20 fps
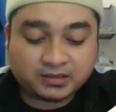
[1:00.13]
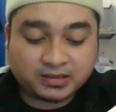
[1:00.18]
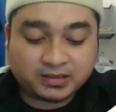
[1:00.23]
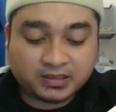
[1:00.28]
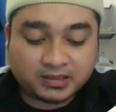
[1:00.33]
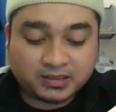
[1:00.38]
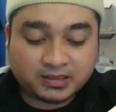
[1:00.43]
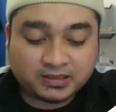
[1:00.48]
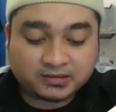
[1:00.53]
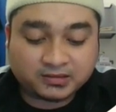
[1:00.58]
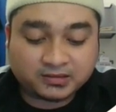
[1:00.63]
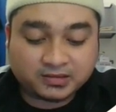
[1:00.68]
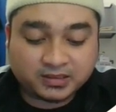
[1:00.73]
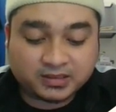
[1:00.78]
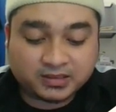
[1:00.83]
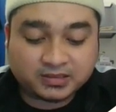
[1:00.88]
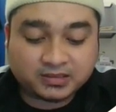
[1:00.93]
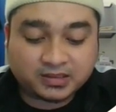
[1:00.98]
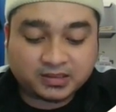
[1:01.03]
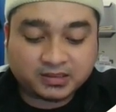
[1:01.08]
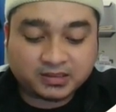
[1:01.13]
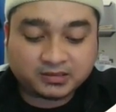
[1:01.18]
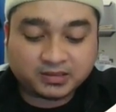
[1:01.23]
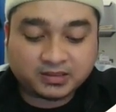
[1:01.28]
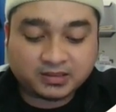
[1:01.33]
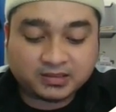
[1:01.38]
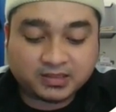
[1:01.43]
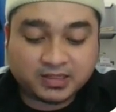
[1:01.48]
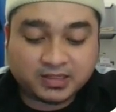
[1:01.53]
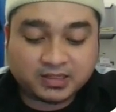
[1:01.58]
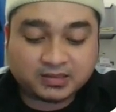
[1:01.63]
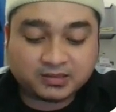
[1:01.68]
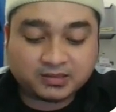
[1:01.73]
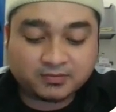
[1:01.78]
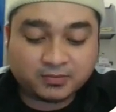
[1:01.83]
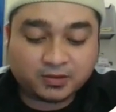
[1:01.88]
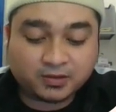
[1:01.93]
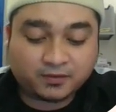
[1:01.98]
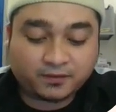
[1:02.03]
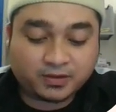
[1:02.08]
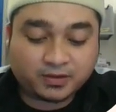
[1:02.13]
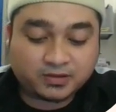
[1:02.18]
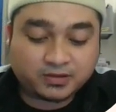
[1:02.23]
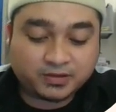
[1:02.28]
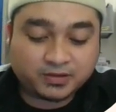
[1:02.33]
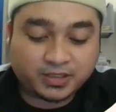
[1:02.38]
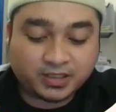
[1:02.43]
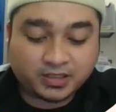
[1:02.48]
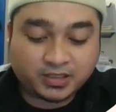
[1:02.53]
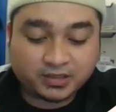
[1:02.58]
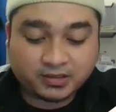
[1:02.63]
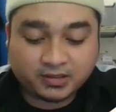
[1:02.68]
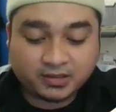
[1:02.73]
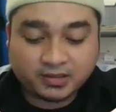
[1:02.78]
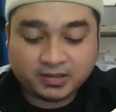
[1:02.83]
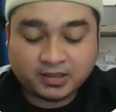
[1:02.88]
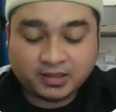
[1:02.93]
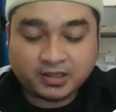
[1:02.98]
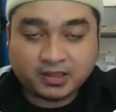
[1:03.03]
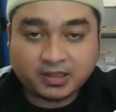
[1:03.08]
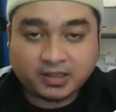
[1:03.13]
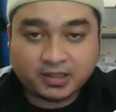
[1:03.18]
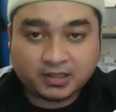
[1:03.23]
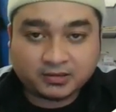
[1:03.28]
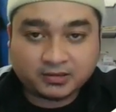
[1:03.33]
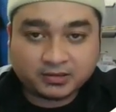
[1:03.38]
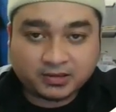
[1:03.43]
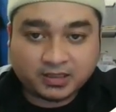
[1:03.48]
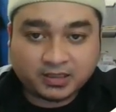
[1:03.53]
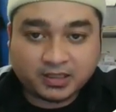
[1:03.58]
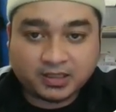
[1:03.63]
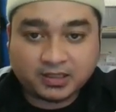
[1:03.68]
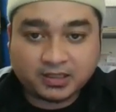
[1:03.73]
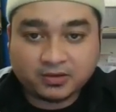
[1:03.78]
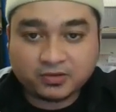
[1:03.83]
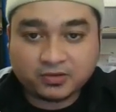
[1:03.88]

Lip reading: industries such as manufacturing, healthcare,